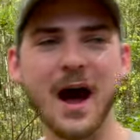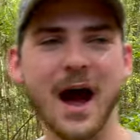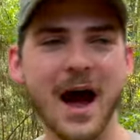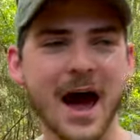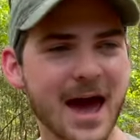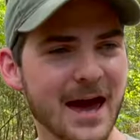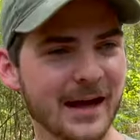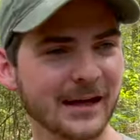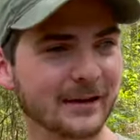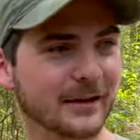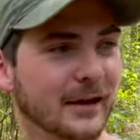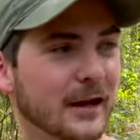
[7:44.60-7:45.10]
I
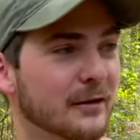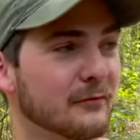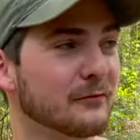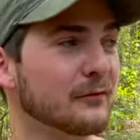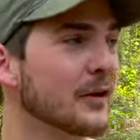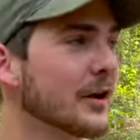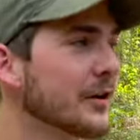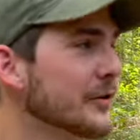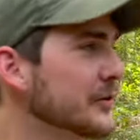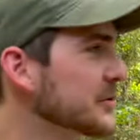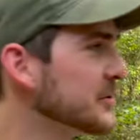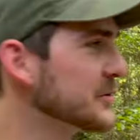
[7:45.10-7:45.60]
had a lot of
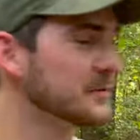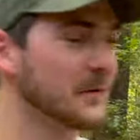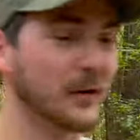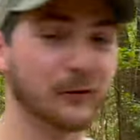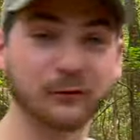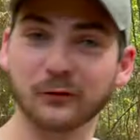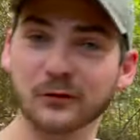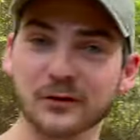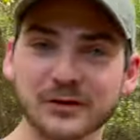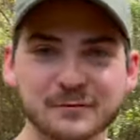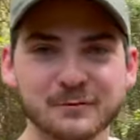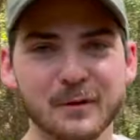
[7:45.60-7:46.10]
fun. This is my
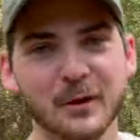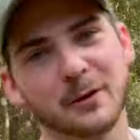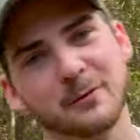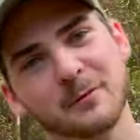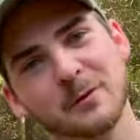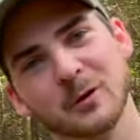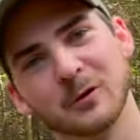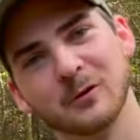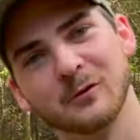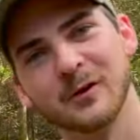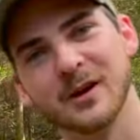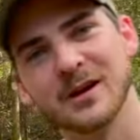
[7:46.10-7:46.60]
first
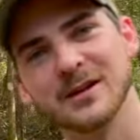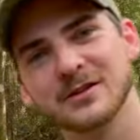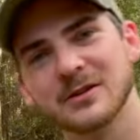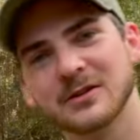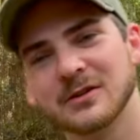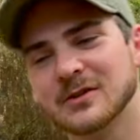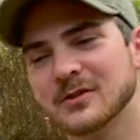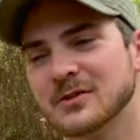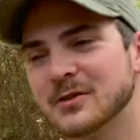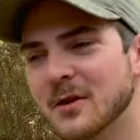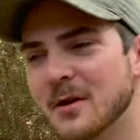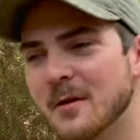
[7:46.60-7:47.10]
buttermilk
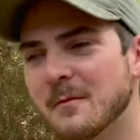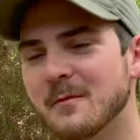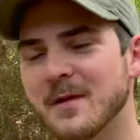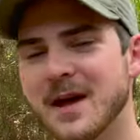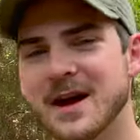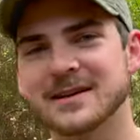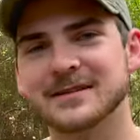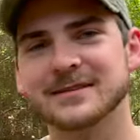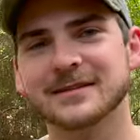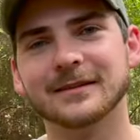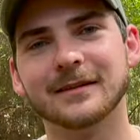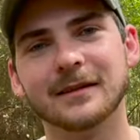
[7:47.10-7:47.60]
racer, so I'm
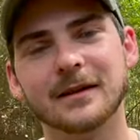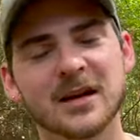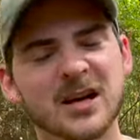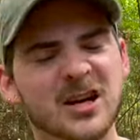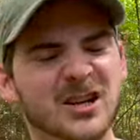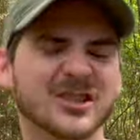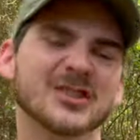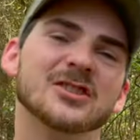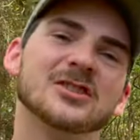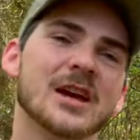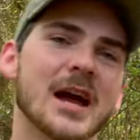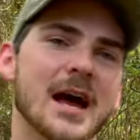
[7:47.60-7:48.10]
nice and
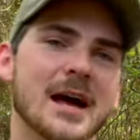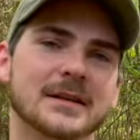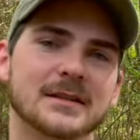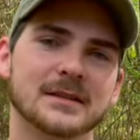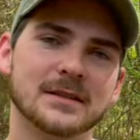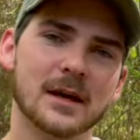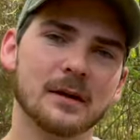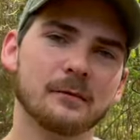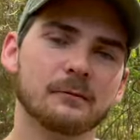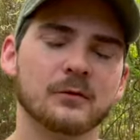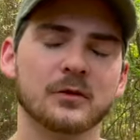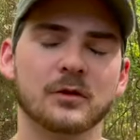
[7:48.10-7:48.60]
jazzed
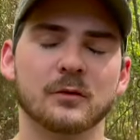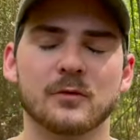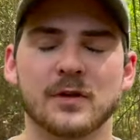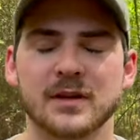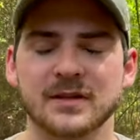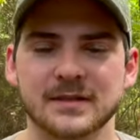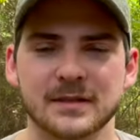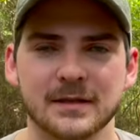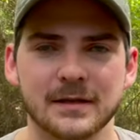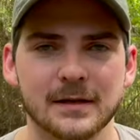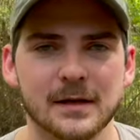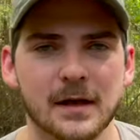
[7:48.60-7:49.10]
up for the
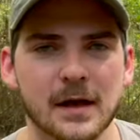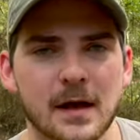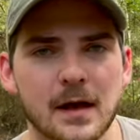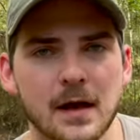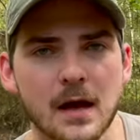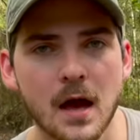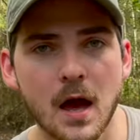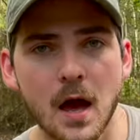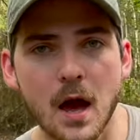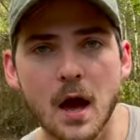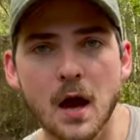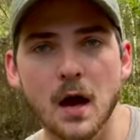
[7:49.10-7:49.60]
rest of the day.
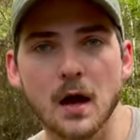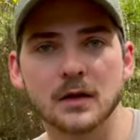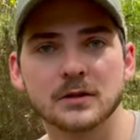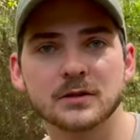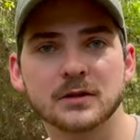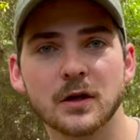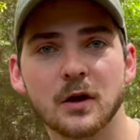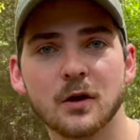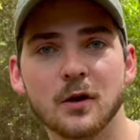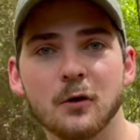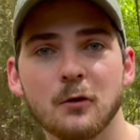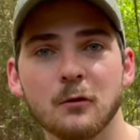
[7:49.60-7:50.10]

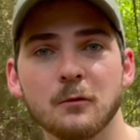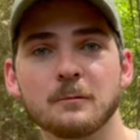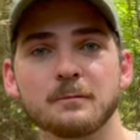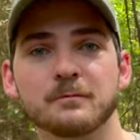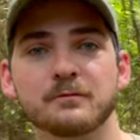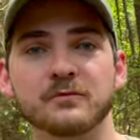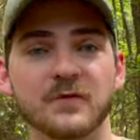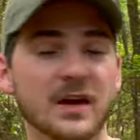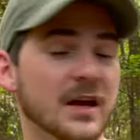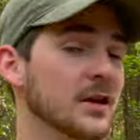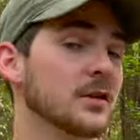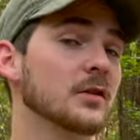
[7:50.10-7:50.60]
So
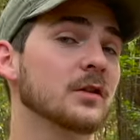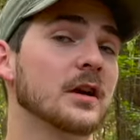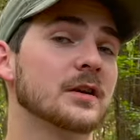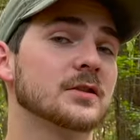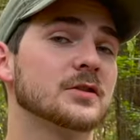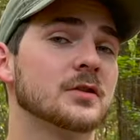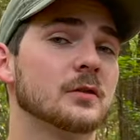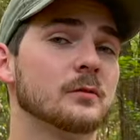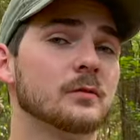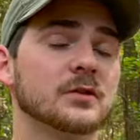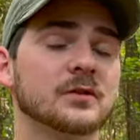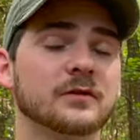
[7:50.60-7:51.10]
thank you guys
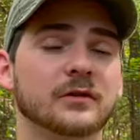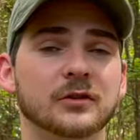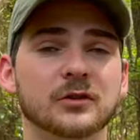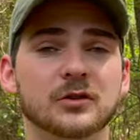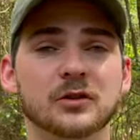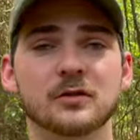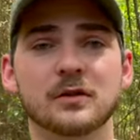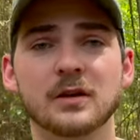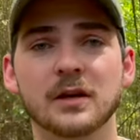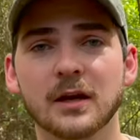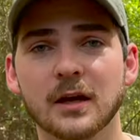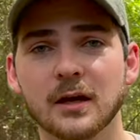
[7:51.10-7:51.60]
so much for
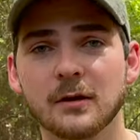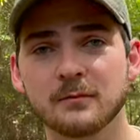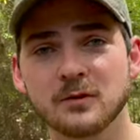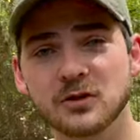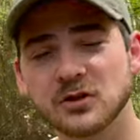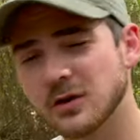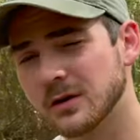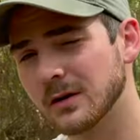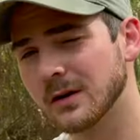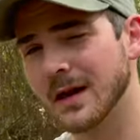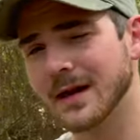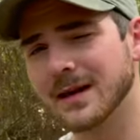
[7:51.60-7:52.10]
tuning in. Be
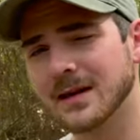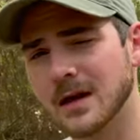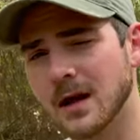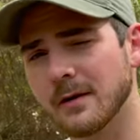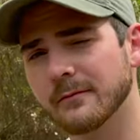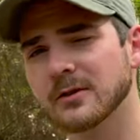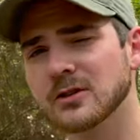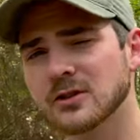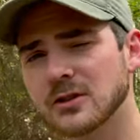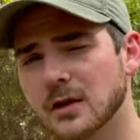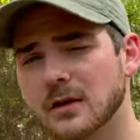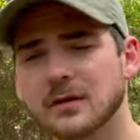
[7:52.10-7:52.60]
sure to like,
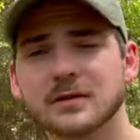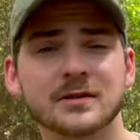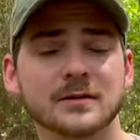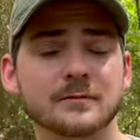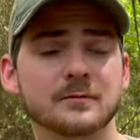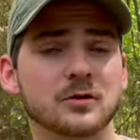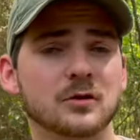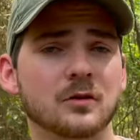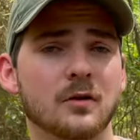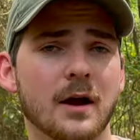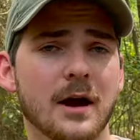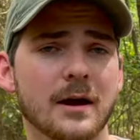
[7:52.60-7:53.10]
comment, share, and
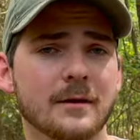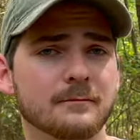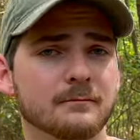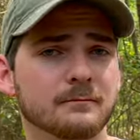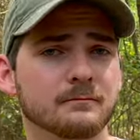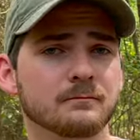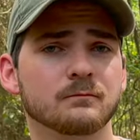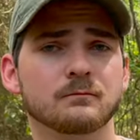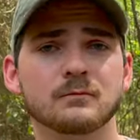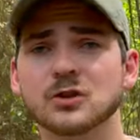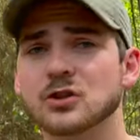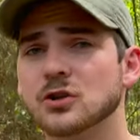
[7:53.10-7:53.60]
subscribe.
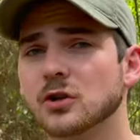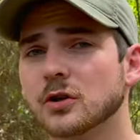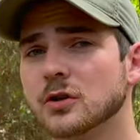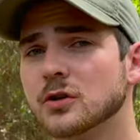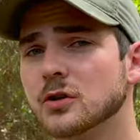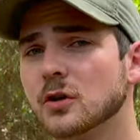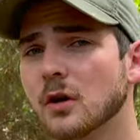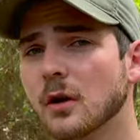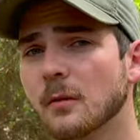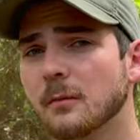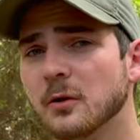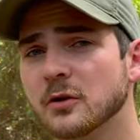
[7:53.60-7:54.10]
Be sure to
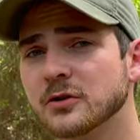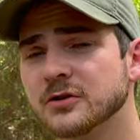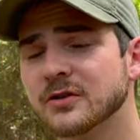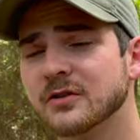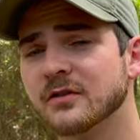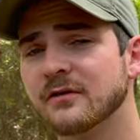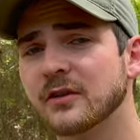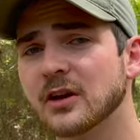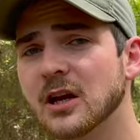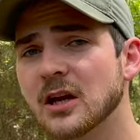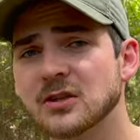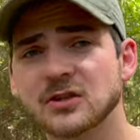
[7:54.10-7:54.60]
turn on post
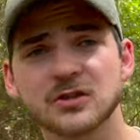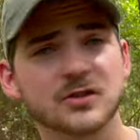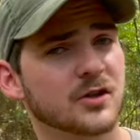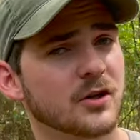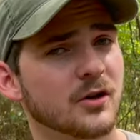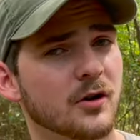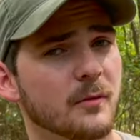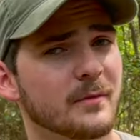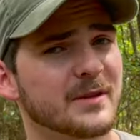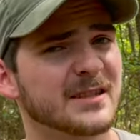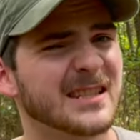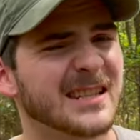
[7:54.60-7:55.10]
notifications so you
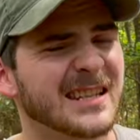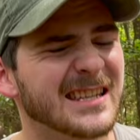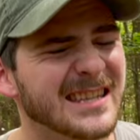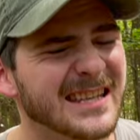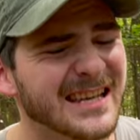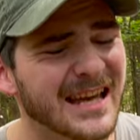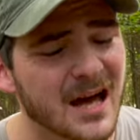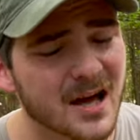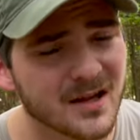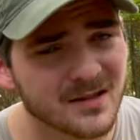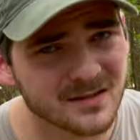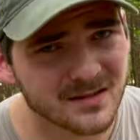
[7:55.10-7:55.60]
don't miss
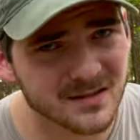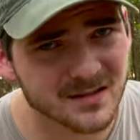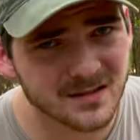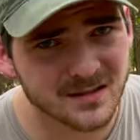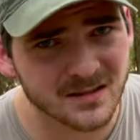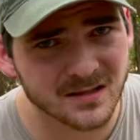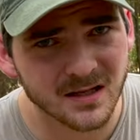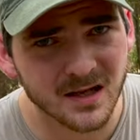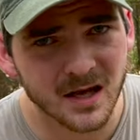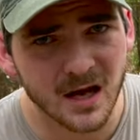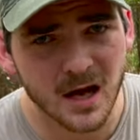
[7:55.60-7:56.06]
anything else.